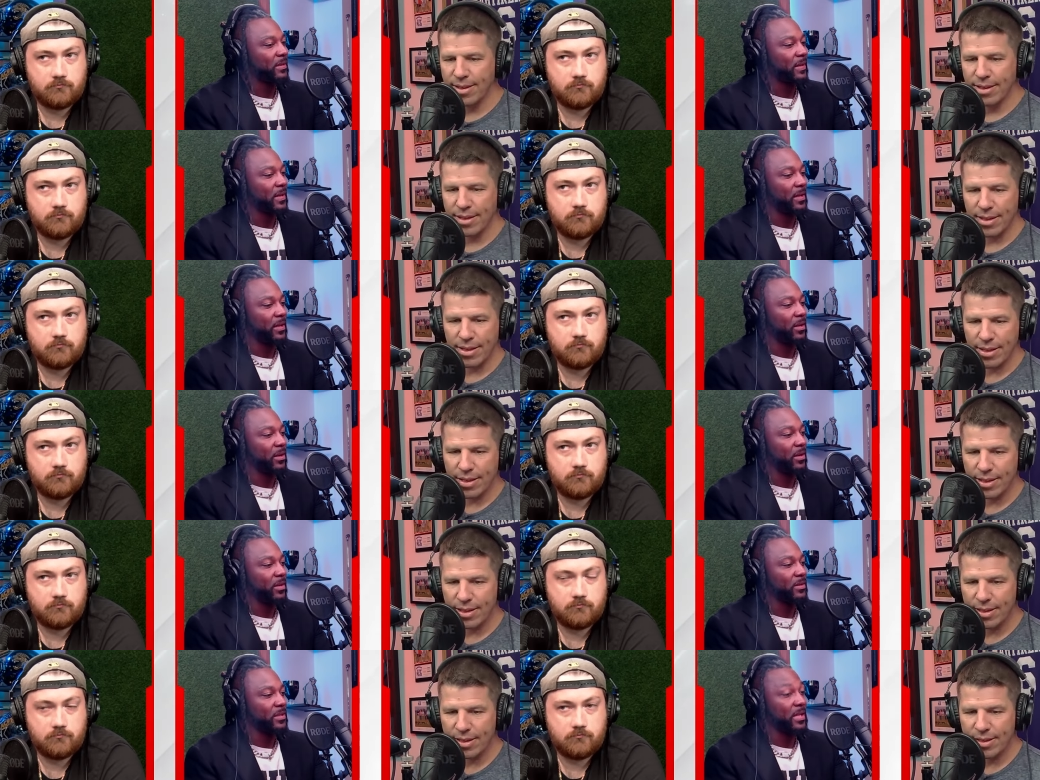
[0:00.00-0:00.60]
Speaker 1: and a
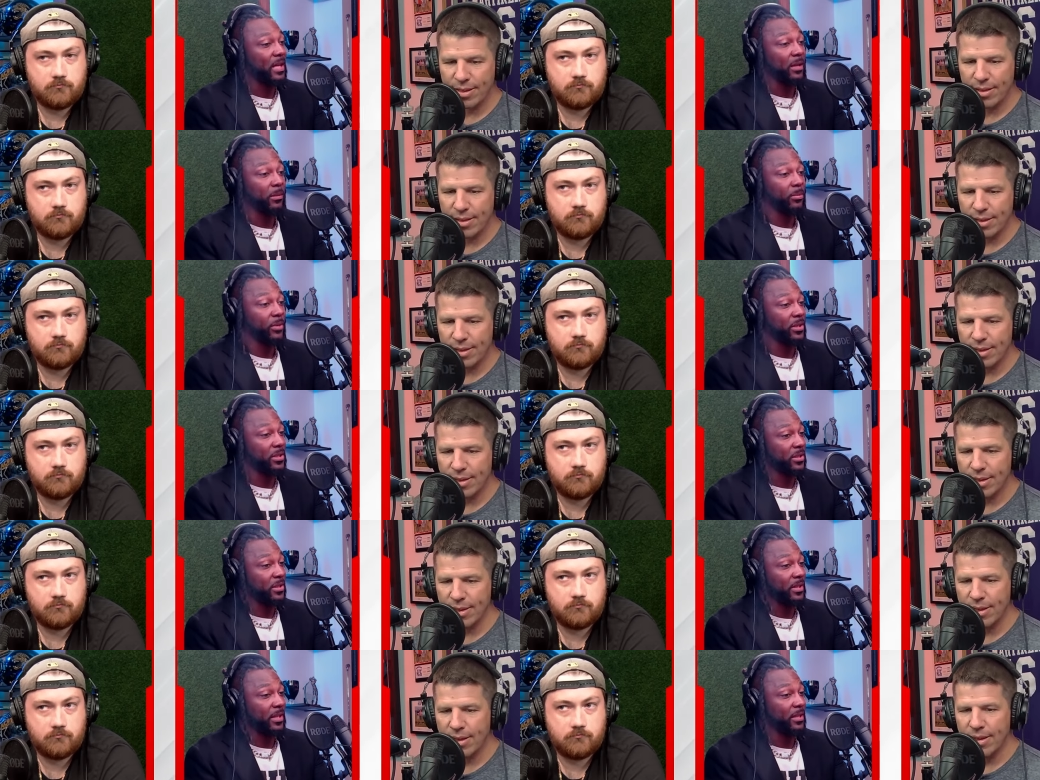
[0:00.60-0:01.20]
uh,
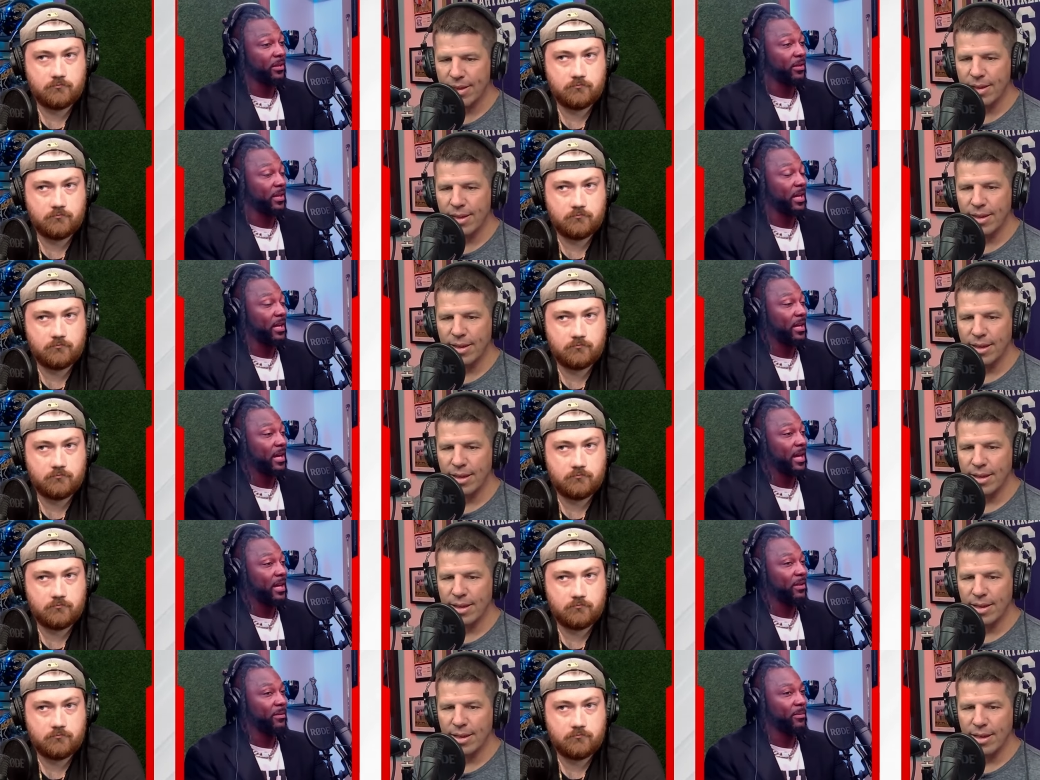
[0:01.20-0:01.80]
celebration later that night.